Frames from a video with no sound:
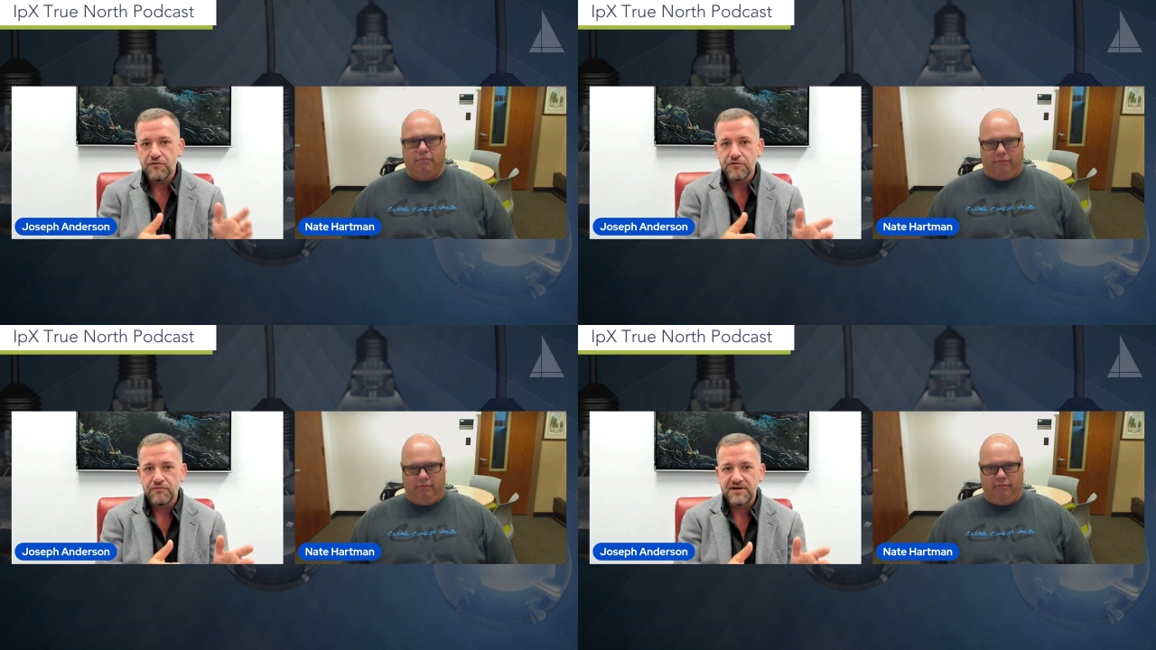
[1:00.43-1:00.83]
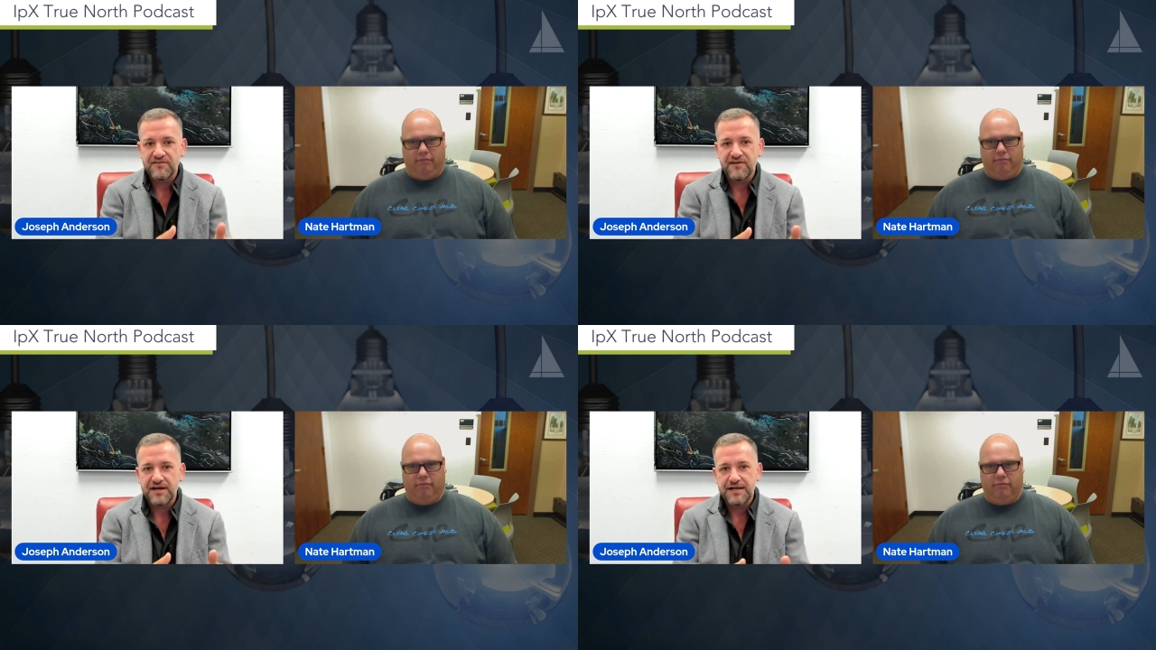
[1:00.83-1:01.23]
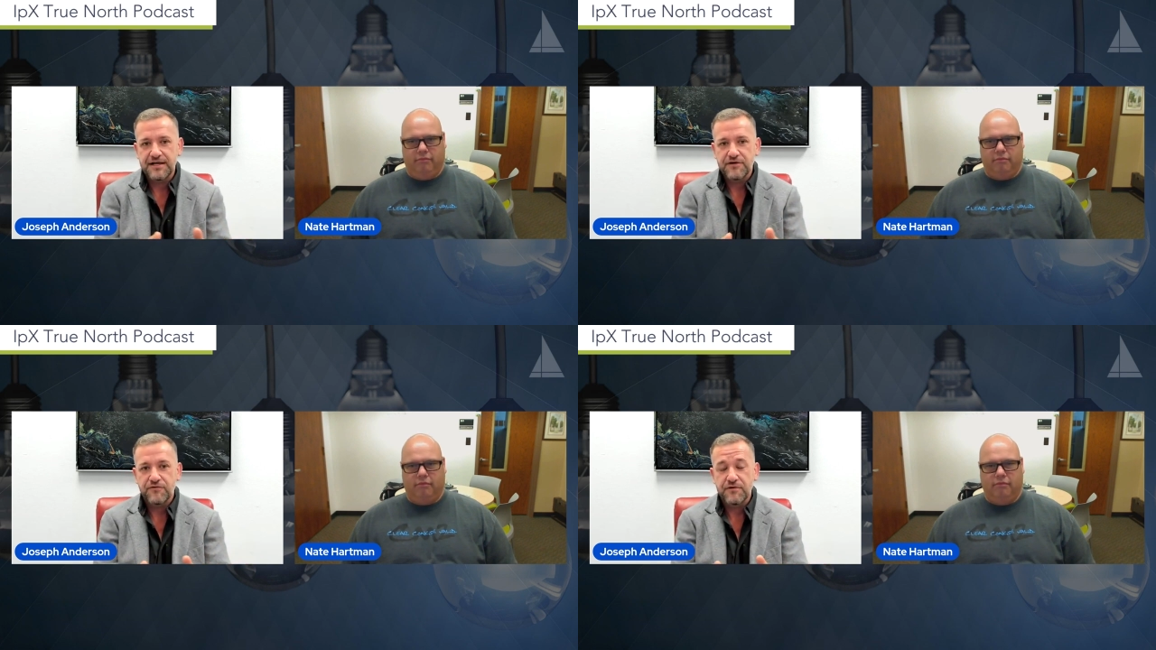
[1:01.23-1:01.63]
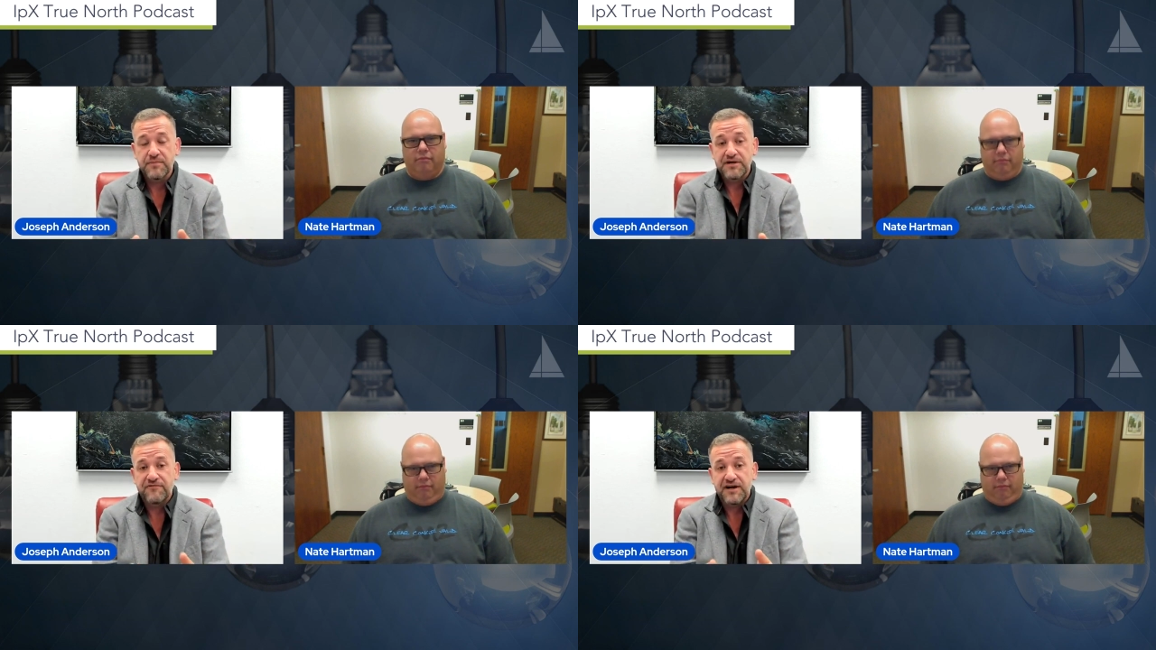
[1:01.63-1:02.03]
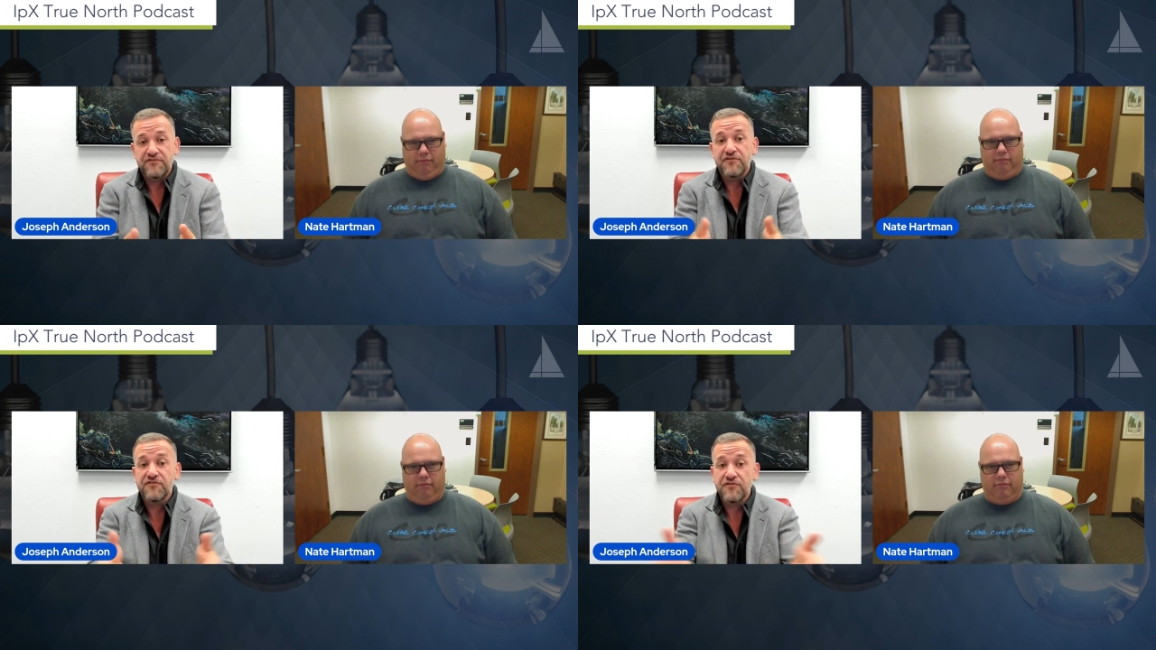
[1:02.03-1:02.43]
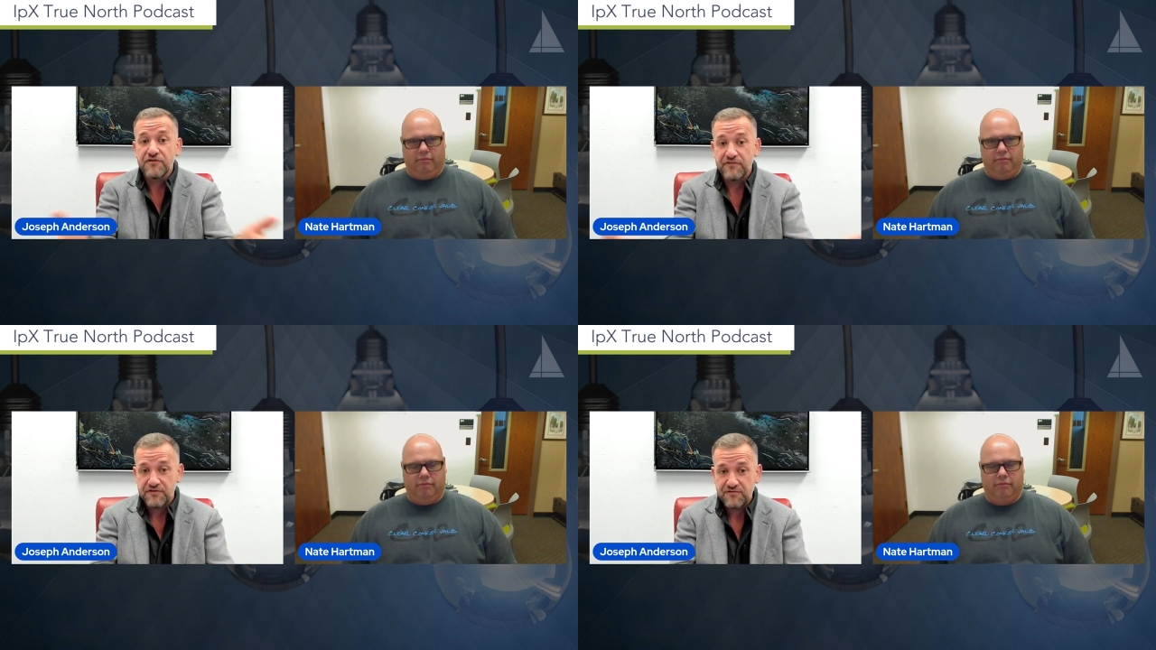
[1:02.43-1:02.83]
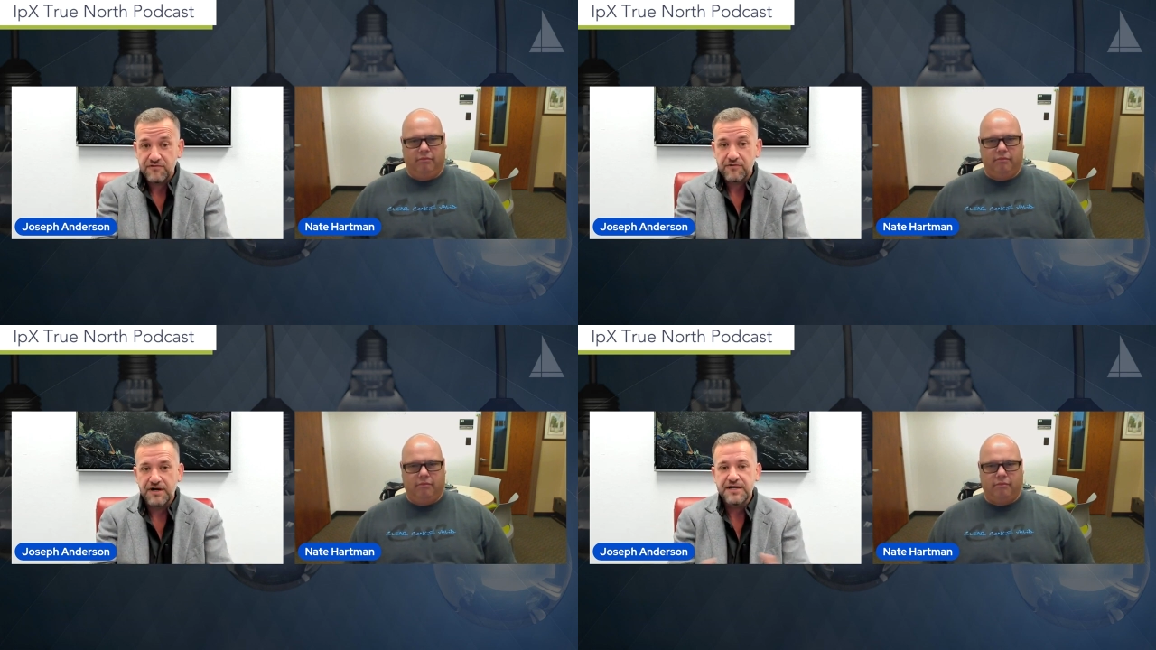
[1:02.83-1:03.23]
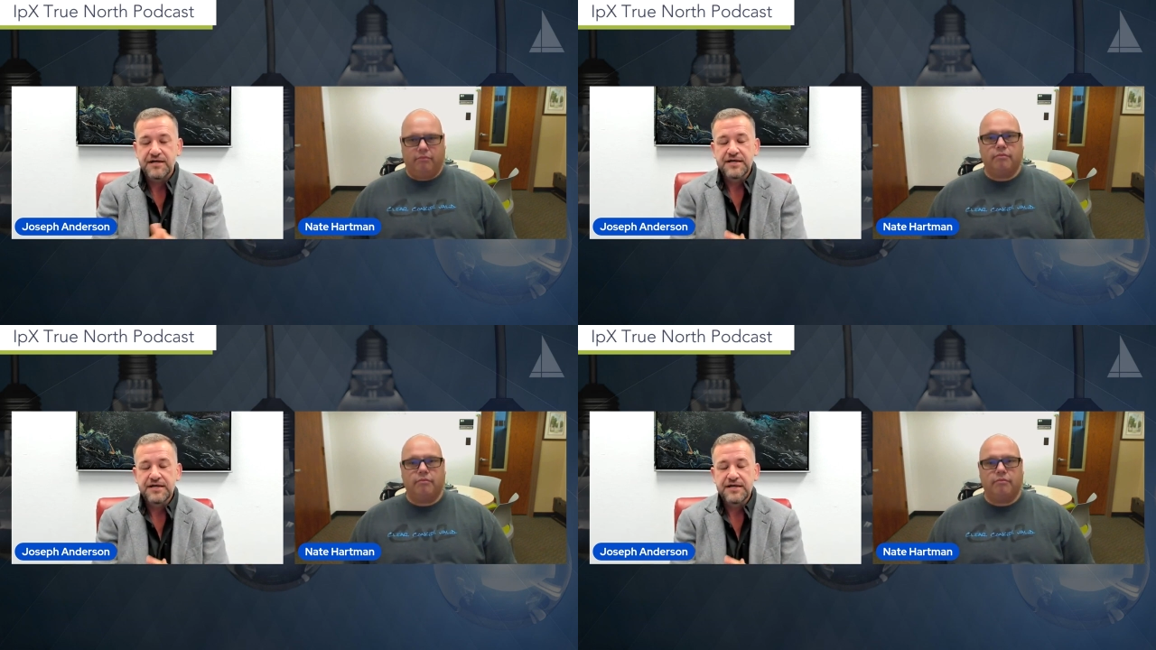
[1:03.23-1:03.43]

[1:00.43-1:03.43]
Speaker 1: or we design and or manufacture service right